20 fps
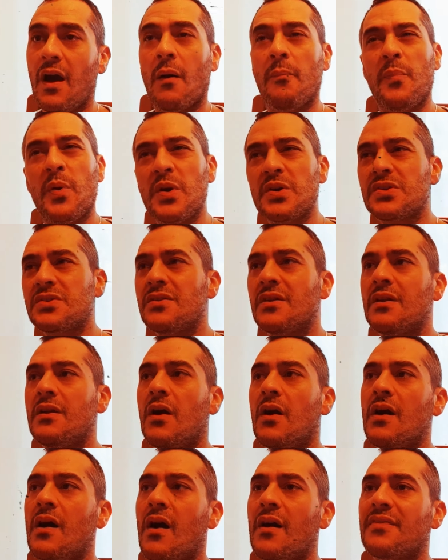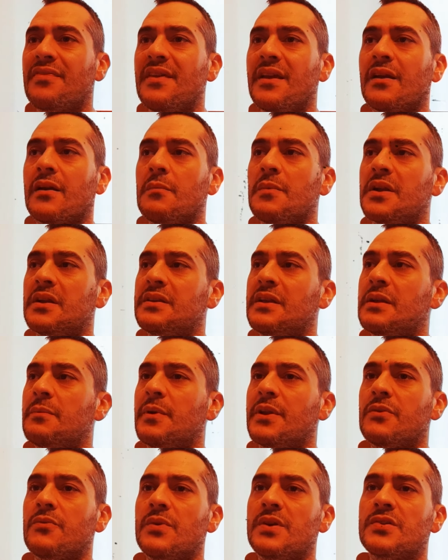Personally, I think, I mean, I did a
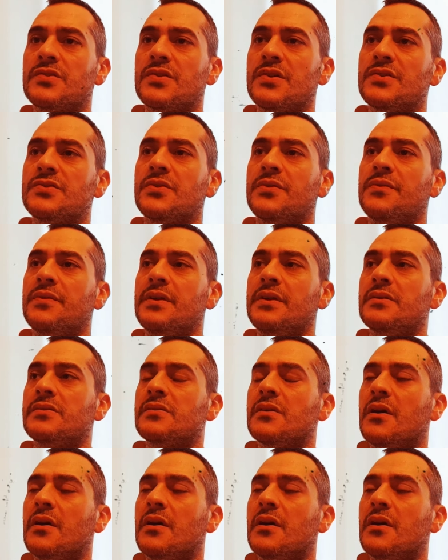bit of research on these.